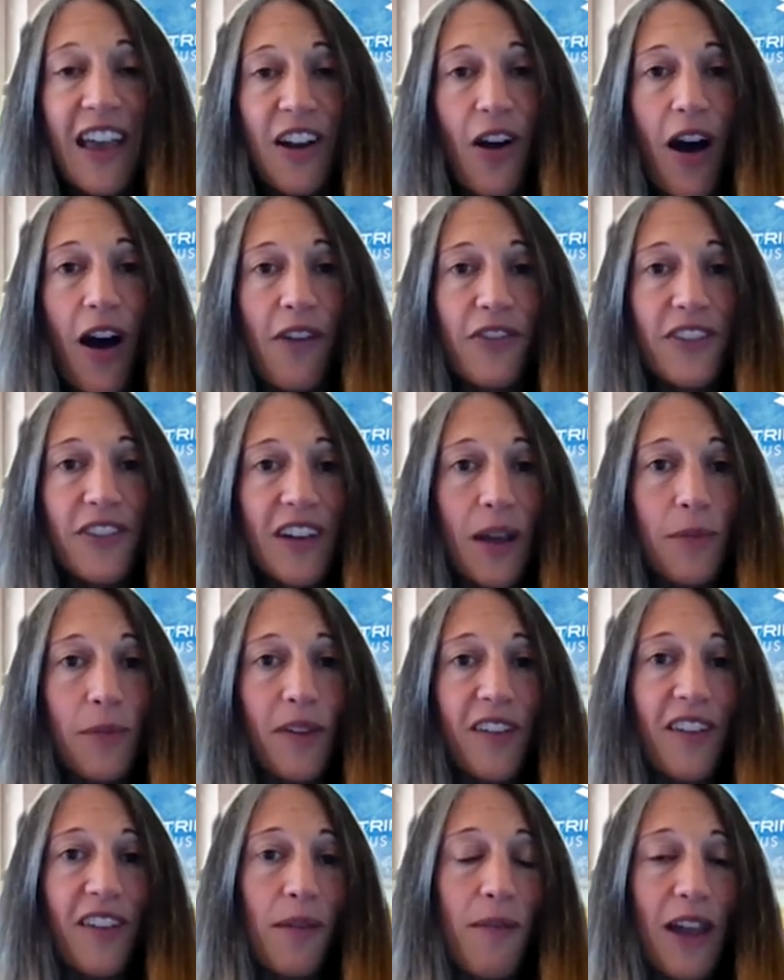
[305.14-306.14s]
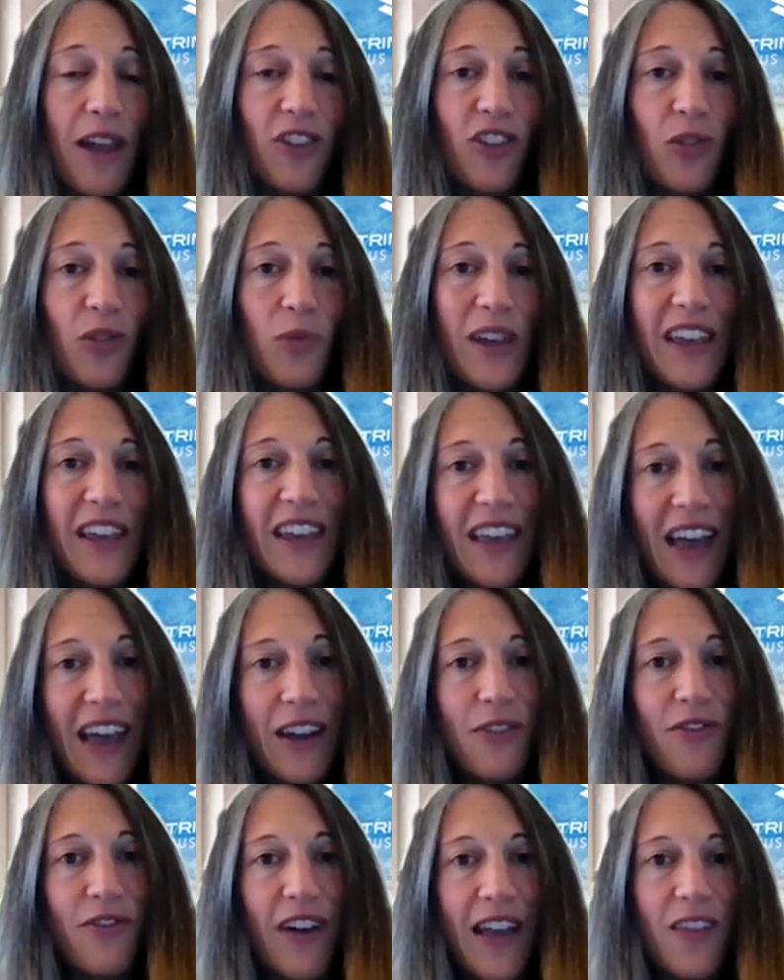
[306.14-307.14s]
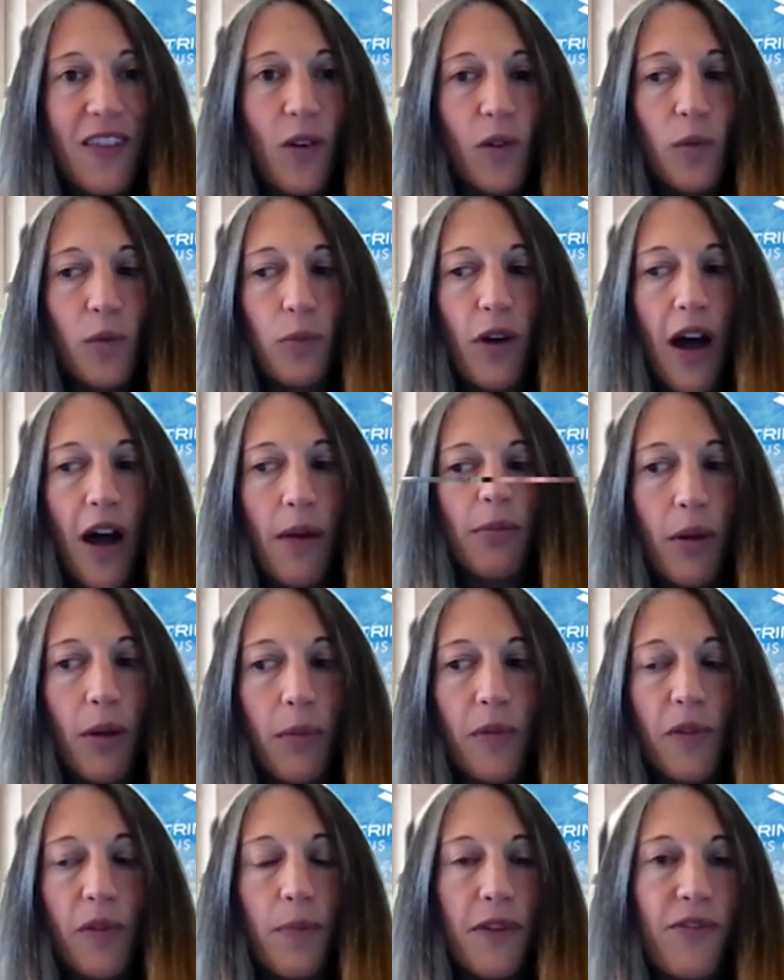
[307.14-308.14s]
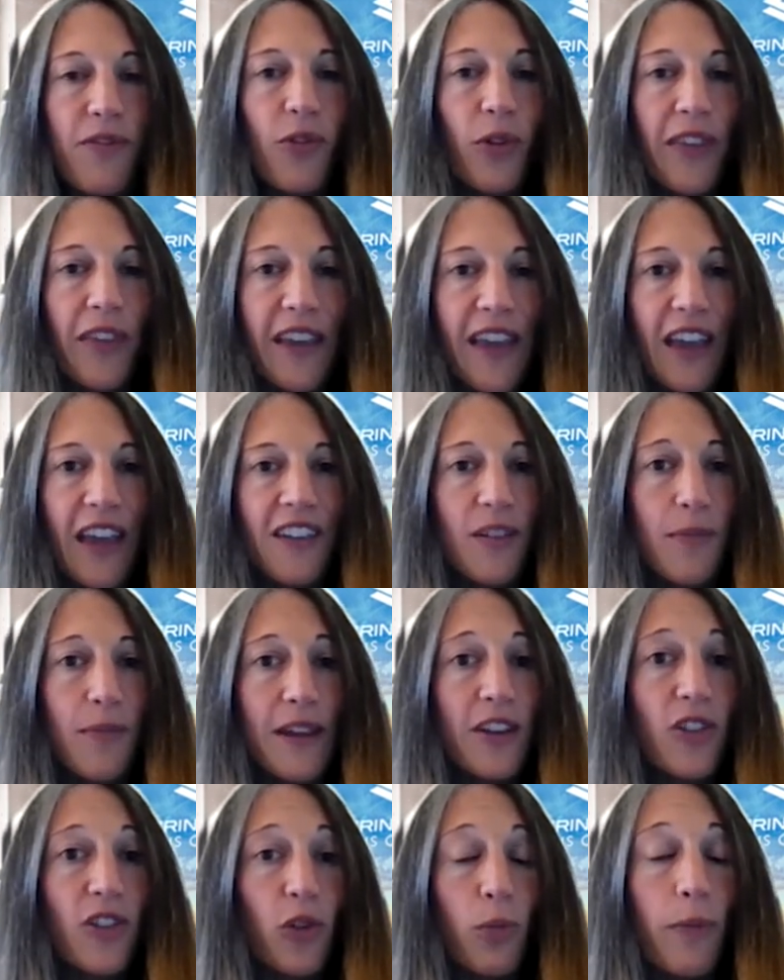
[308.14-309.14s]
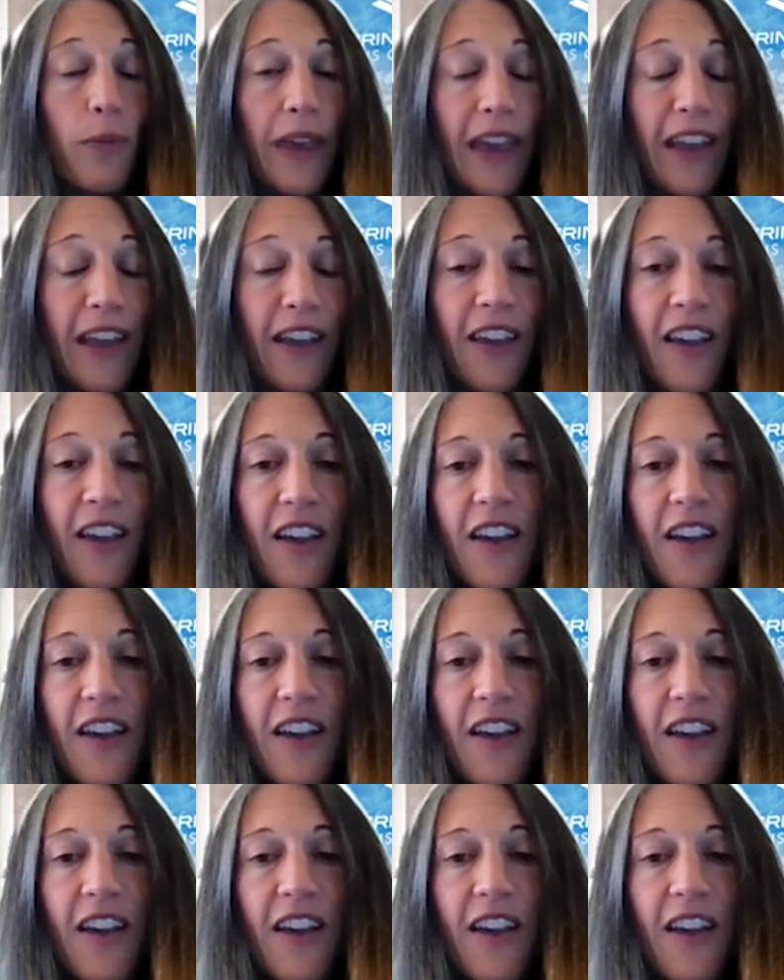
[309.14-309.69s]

And oftentimes, as I mentioned, we can kind of find those problems before they get to be too big.